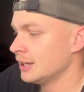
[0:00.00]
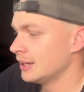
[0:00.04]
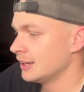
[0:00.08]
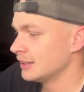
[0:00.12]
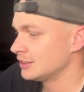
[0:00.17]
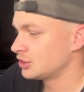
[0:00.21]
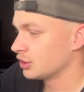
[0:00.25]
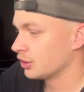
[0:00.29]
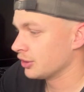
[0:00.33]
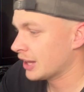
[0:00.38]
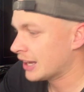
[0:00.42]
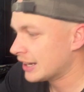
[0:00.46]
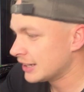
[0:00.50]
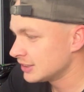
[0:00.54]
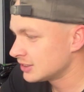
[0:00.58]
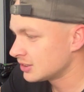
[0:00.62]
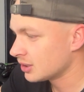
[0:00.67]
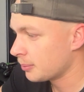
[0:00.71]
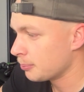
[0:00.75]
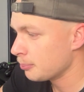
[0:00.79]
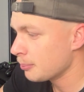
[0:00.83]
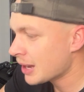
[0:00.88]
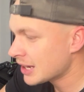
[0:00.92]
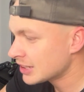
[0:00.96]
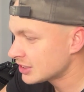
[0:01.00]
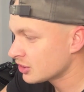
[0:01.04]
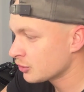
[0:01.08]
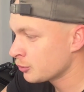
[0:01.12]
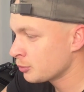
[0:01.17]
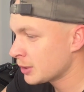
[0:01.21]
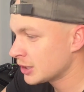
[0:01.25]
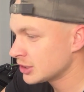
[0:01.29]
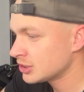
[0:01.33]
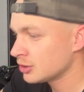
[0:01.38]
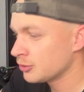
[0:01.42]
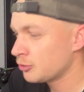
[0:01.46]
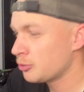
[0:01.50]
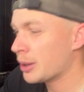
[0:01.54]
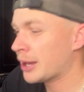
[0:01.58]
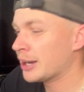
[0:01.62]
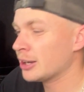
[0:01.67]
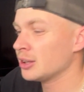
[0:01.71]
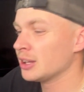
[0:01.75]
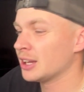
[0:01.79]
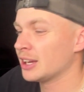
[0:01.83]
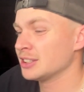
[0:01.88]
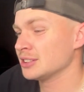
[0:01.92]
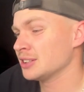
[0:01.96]
So that is a massive, massive
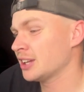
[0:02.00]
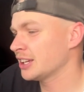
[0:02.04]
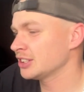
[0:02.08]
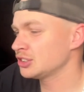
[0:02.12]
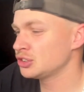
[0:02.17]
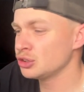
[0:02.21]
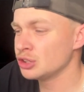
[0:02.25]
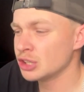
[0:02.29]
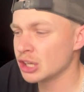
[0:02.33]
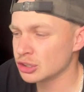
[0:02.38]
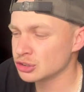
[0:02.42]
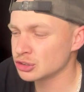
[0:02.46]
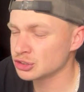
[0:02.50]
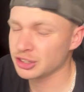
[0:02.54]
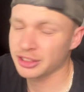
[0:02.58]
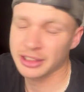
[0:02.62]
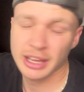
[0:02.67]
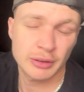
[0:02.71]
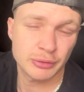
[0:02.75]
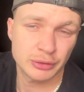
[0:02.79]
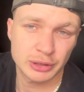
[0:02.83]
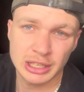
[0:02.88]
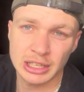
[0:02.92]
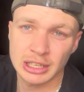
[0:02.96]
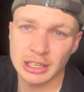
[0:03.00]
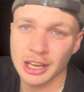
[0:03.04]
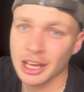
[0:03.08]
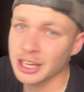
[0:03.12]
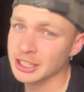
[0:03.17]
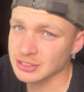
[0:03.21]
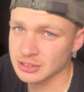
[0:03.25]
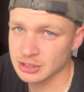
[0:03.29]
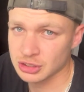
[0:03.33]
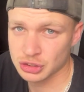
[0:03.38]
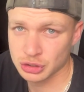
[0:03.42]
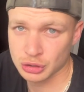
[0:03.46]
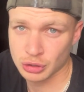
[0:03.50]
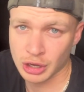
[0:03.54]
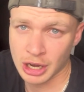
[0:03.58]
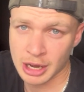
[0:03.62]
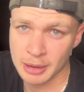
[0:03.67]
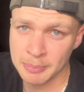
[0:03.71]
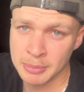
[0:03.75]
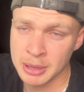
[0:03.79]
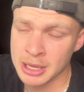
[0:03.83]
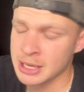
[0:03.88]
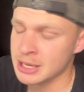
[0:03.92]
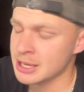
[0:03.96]
battle. As you know, South Africa likes to
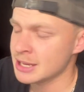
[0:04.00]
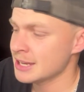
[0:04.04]
scrum.